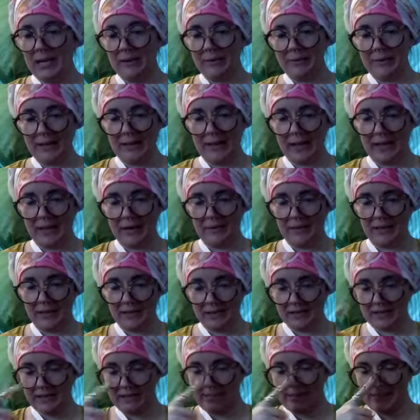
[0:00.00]
here we go.
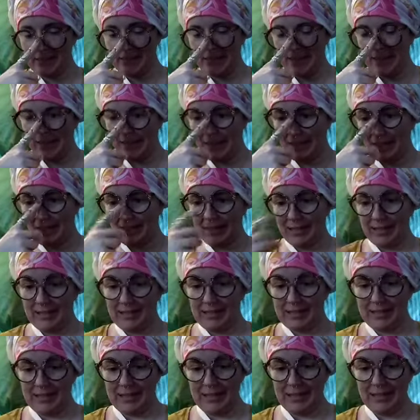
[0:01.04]
It looks like
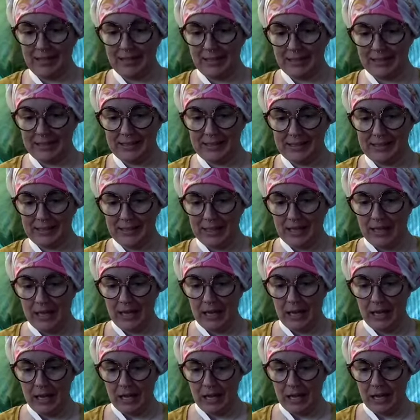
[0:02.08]
this is
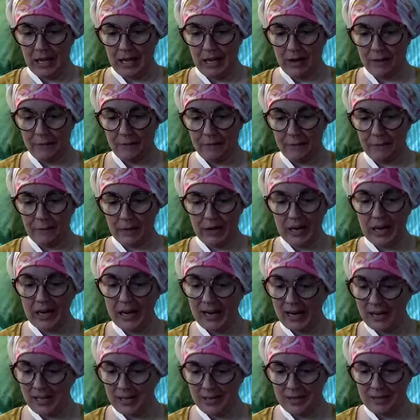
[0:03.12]
a
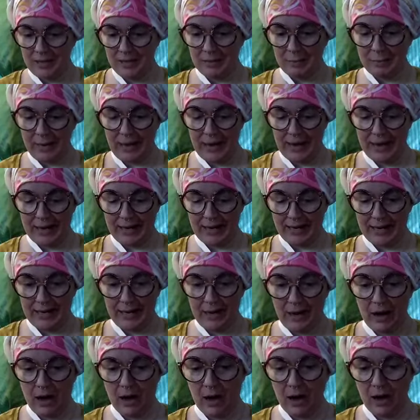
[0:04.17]
free
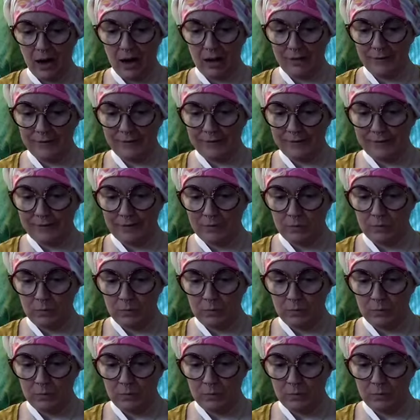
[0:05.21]
packet of